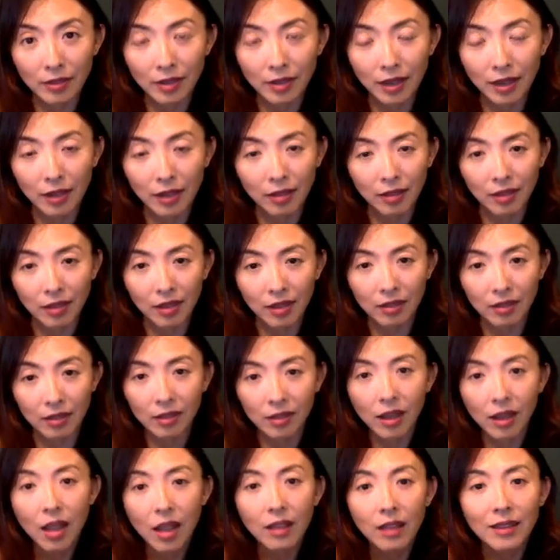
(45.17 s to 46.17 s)
Like the
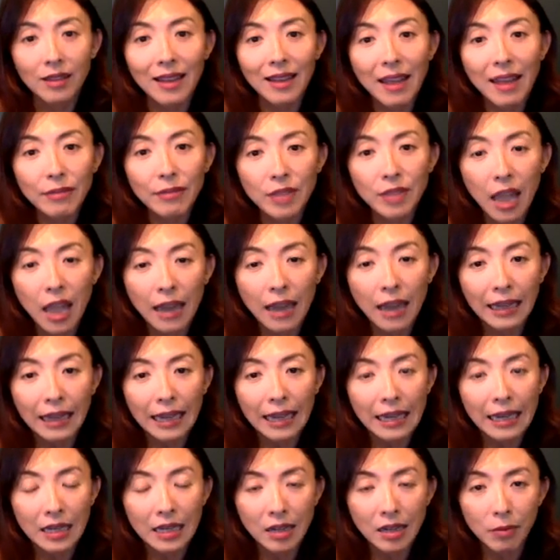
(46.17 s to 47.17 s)
left side in
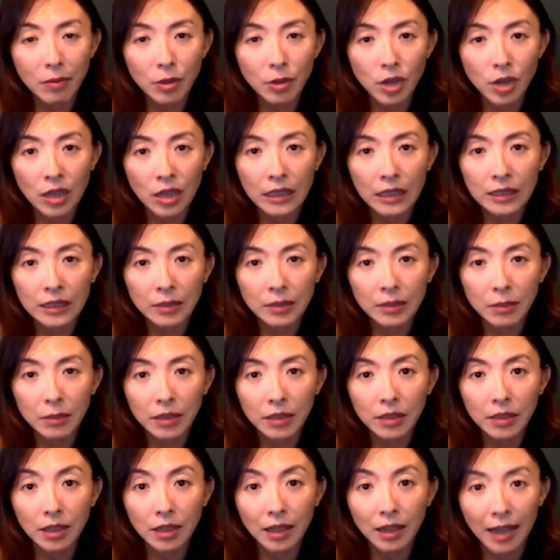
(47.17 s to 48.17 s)
contemporary Chinese
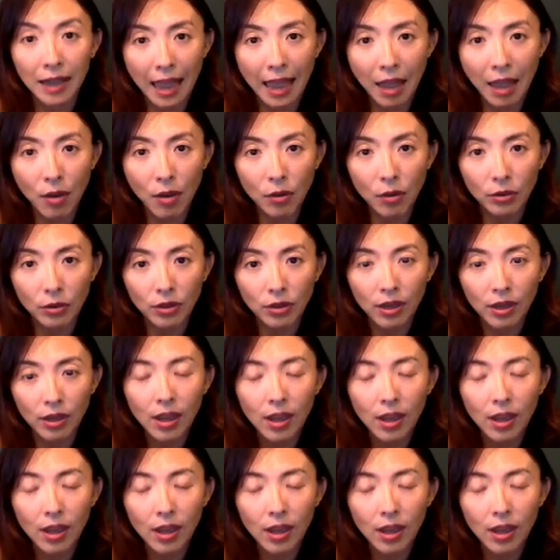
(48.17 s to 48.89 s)
means cloud